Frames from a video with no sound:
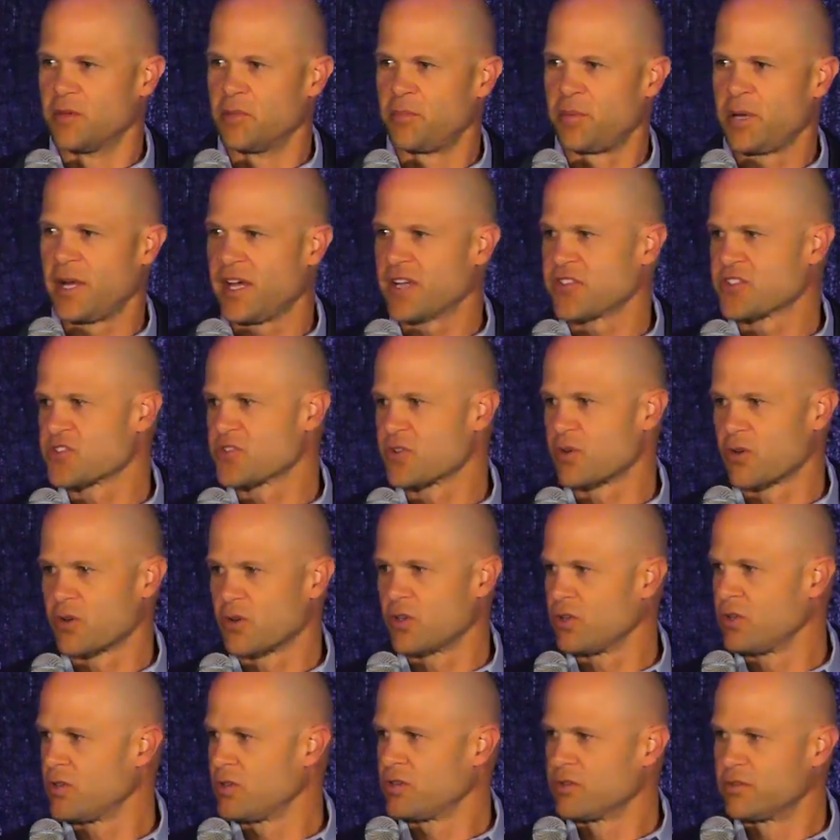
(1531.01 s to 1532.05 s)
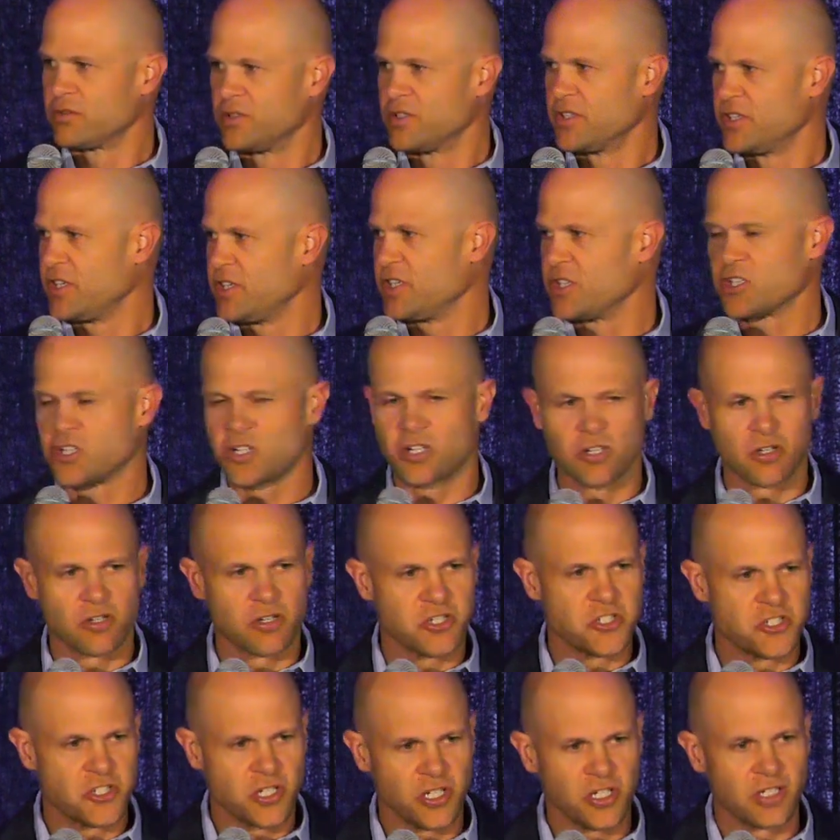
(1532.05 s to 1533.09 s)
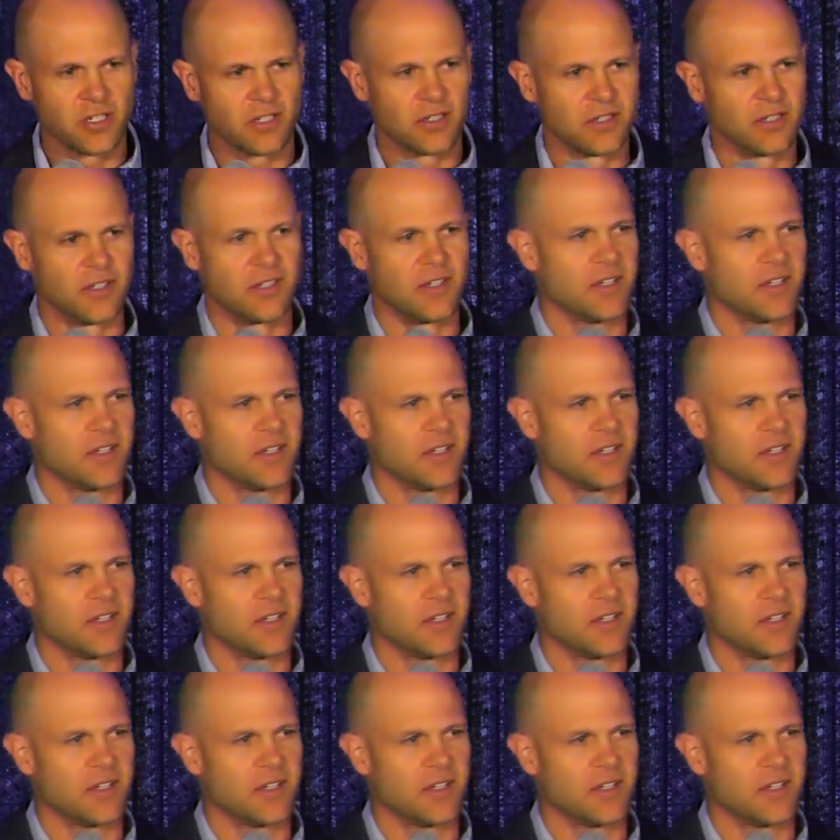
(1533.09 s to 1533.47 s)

pastoral, encouraging